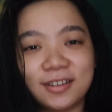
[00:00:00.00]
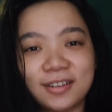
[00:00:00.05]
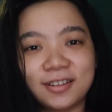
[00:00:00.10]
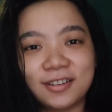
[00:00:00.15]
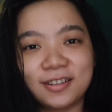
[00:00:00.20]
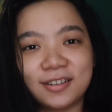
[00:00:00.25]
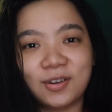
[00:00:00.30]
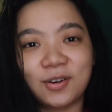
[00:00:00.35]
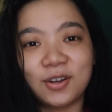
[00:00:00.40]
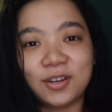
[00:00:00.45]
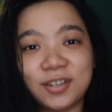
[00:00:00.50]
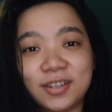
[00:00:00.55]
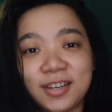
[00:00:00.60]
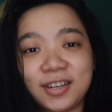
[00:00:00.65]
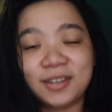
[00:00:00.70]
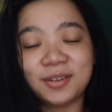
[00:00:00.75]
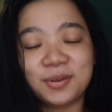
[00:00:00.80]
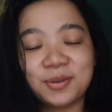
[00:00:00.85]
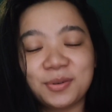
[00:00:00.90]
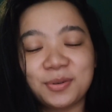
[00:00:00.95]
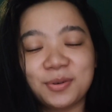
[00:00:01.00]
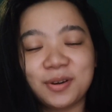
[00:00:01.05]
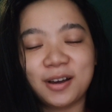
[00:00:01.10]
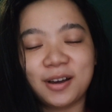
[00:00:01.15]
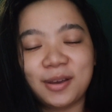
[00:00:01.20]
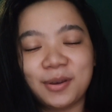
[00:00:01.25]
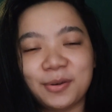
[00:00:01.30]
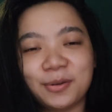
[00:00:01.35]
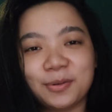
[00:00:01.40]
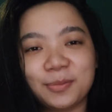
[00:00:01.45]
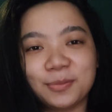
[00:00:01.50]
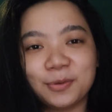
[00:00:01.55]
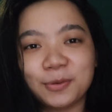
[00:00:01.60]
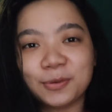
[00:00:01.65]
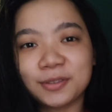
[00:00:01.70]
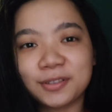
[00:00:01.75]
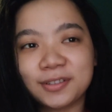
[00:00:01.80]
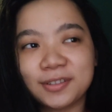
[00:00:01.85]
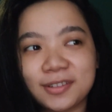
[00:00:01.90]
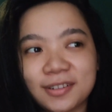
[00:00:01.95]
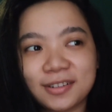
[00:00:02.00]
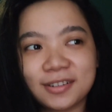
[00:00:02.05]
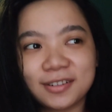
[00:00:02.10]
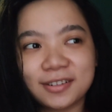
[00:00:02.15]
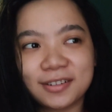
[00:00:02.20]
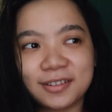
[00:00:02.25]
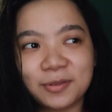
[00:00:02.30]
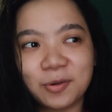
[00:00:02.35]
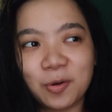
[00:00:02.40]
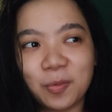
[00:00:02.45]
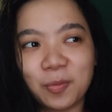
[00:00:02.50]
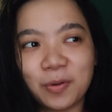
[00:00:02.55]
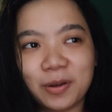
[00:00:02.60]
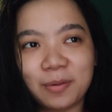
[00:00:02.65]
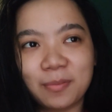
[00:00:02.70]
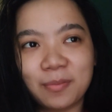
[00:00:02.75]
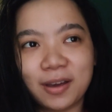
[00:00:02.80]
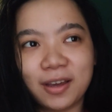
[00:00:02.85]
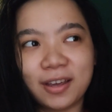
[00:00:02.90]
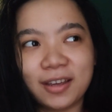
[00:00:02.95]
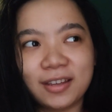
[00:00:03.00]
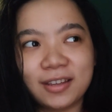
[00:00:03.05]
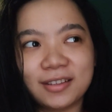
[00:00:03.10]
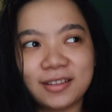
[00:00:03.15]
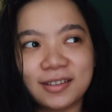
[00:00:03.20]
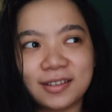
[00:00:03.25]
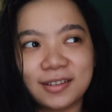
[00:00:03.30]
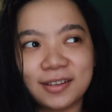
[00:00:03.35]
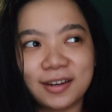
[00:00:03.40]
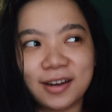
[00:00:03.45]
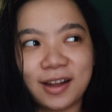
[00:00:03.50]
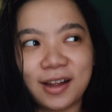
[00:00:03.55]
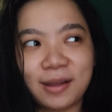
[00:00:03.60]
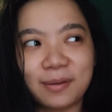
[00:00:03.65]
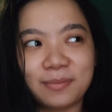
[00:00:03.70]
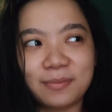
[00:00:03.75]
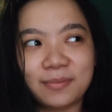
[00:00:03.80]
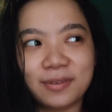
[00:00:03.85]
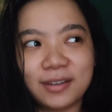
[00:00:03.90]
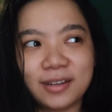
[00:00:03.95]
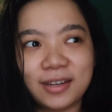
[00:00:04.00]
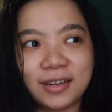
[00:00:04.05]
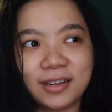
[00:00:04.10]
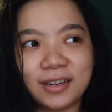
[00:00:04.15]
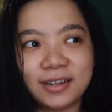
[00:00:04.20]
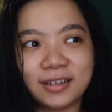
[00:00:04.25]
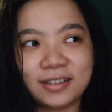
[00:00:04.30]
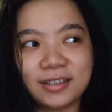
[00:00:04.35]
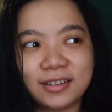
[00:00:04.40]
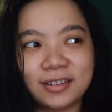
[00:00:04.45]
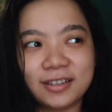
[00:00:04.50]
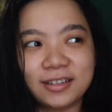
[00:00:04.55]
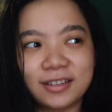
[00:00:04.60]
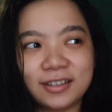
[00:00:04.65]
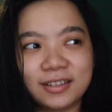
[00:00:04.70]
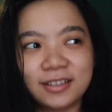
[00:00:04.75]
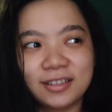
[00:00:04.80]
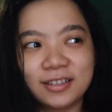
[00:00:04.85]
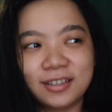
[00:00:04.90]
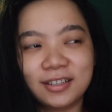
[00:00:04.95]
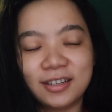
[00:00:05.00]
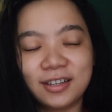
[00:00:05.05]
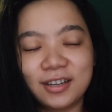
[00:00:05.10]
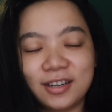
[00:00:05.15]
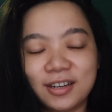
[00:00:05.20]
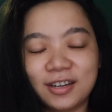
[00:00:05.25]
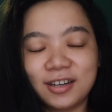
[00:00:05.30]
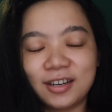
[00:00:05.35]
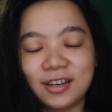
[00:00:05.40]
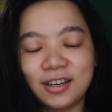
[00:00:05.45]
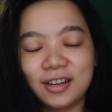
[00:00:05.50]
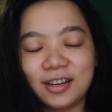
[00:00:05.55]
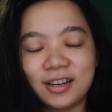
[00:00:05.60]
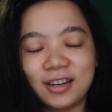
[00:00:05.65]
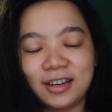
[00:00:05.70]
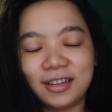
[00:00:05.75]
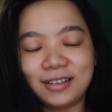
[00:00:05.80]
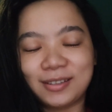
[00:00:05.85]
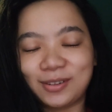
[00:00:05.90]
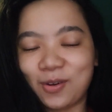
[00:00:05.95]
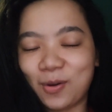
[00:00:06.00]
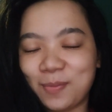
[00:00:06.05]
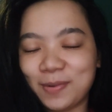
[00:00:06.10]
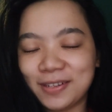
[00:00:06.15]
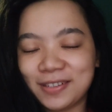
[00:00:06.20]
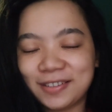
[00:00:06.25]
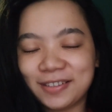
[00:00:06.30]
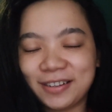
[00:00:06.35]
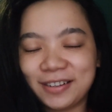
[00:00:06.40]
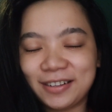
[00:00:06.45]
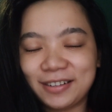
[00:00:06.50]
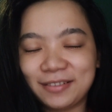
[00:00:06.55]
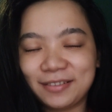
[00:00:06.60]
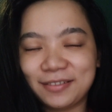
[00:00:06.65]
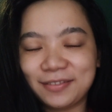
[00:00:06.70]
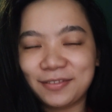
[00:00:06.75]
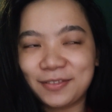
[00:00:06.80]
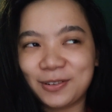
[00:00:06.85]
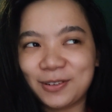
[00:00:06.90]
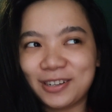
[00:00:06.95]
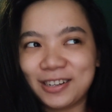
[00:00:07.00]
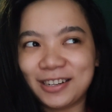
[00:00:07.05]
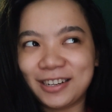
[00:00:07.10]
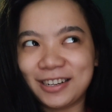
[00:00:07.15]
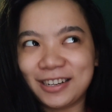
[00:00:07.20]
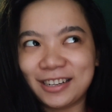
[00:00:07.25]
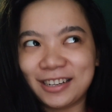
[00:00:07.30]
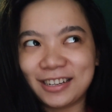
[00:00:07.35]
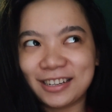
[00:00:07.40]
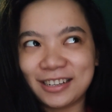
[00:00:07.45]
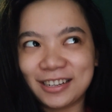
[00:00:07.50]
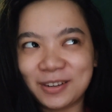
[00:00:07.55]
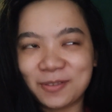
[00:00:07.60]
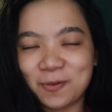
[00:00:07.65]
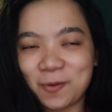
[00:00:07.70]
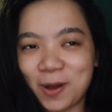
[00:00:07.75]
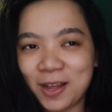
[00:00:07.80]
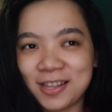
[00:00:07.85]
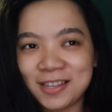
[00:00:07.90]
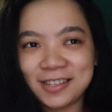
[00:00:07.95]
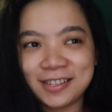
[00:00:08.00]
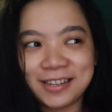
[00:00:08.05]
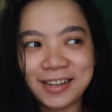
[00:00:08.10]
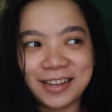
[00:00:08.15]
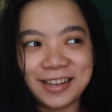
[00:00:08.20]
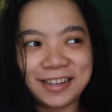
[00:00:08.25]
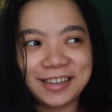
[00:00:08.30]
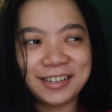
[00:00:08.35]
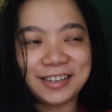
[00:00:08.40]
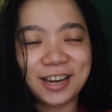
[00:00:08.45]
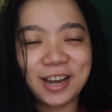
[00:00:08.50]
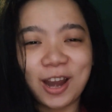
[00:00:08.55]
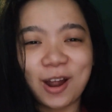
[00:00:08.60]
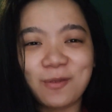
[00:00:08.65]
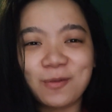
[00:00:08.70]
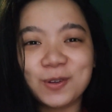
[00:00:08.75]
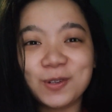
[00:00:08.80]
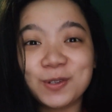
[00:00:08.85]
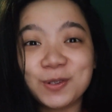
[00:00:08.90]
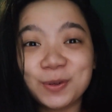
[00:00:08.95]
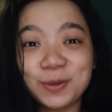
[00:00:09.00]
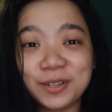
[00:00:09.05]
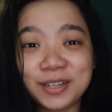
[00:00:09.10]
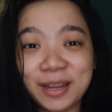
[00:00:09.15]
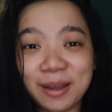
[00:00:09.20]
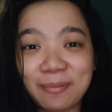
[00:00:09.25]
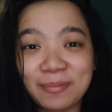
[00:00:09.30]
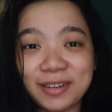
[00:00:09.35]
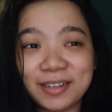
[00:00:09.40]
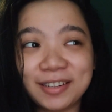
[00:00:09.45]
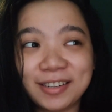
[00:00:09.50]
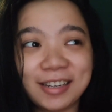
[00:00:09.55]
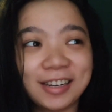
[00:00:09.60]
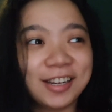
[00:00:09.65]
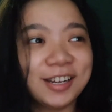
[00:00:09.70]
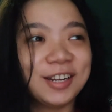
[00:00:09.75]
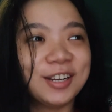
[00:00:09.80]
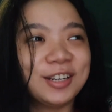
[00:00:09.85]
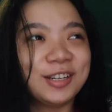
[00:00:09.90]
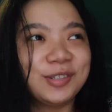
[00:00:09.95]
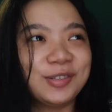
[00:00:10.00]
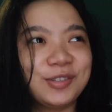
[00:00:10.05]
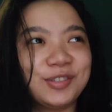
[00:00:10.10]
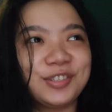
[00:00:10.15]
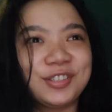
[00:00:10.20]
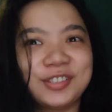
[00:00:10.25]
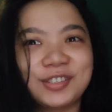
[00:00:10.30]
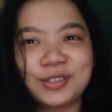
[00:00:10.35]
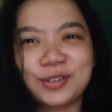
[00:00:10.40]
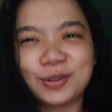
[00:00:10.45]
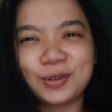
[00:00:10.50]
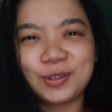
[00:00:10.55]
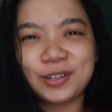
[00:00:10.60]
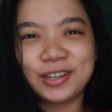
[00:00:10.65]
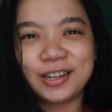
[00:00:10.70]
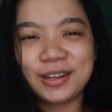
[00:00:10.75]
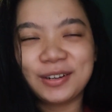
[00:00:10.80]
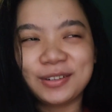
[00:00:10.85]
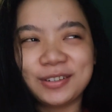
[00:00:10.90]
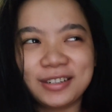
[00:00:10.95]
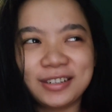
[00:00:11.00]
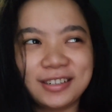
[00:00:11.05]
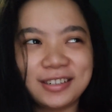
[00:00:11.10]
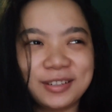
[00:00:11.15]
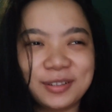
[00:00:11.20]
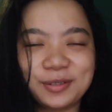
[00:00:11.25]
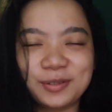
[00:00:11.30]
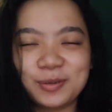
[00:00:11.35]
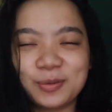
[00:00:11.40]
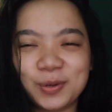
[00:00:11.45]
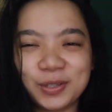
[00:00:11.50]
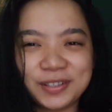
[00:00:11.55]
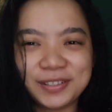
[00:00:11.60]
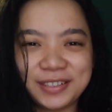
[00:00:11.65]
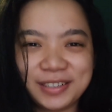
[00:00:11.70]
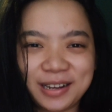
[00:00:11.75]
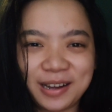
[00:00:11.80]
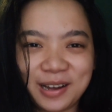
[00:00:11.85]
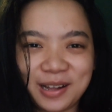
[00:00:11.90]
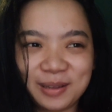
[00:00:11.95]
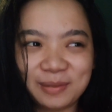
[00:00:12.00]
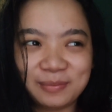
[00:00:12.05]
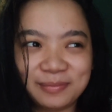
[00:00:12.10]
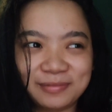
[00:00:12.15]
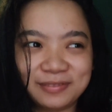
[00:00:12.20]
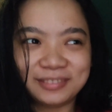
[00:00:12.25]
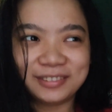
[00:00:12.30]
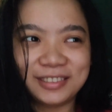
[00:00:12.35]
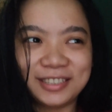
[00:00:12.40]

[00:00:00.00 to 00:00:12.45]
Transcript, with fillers: uh, on day two I almost opened my Instagram and I saw my screen for like one second and I was so tempted to just scroll down and you know what's the harm